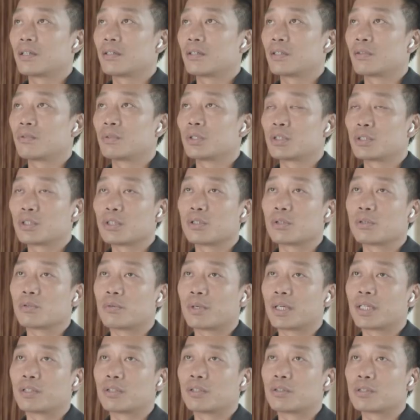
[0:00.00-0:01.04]
you would do
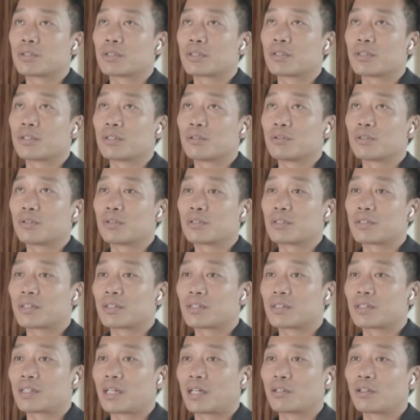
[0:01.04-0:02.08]
when you
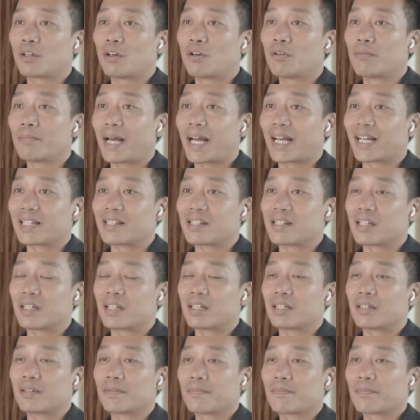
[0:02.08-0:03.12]
start your own magazine.
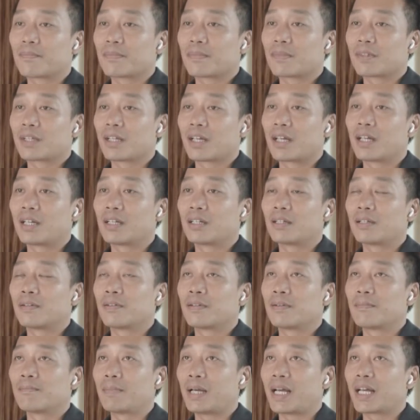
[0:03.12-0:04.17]
And
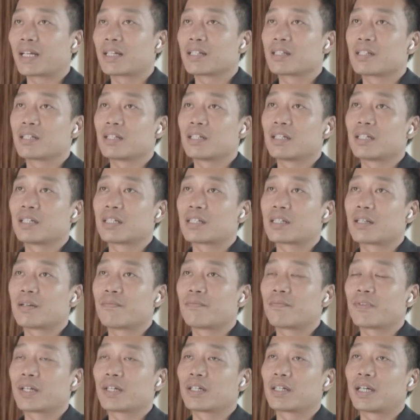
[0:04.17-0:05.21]
magazine is
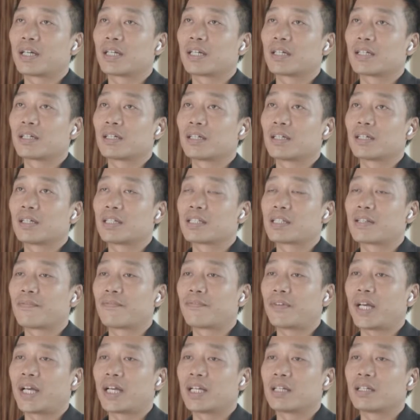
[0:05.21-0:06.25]
something like it's a
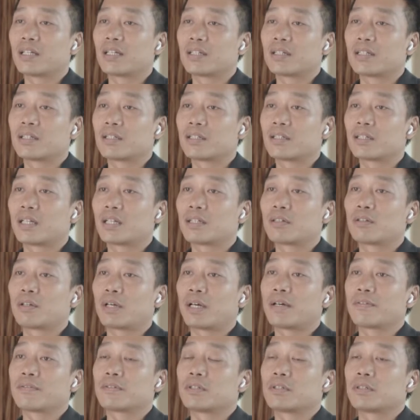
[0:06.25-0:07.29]
value. Like you
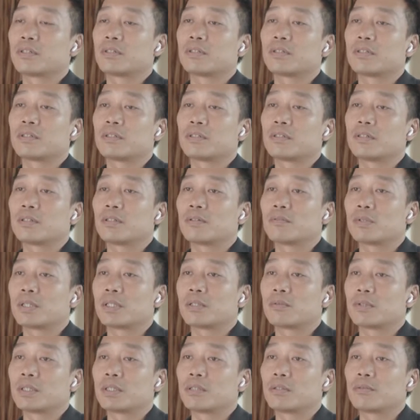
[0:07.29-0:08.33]
have to
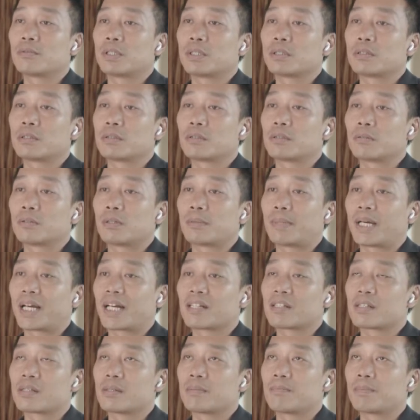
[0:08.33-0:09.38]
when you want to do a
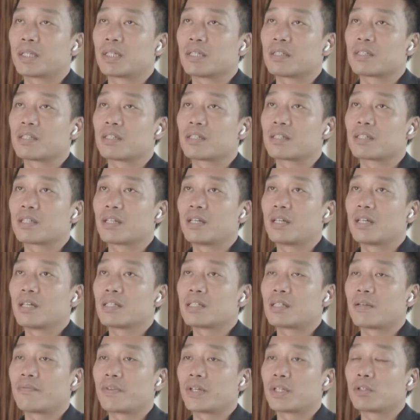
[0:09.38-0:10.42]
magazine because it's
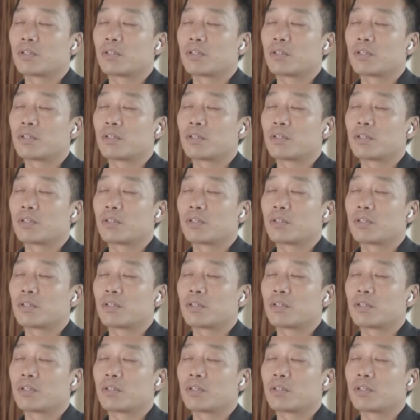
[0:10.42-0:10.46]
something